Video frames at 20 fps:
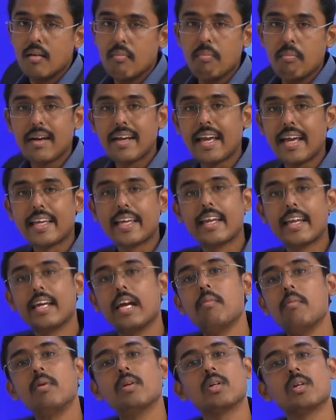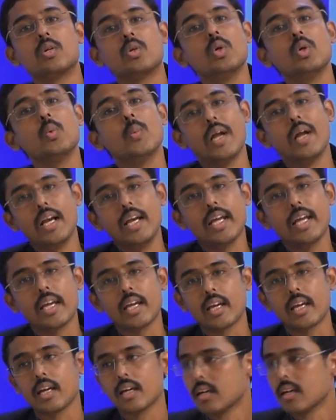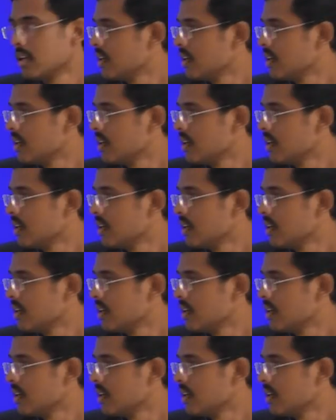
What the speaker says: but I can able to do welding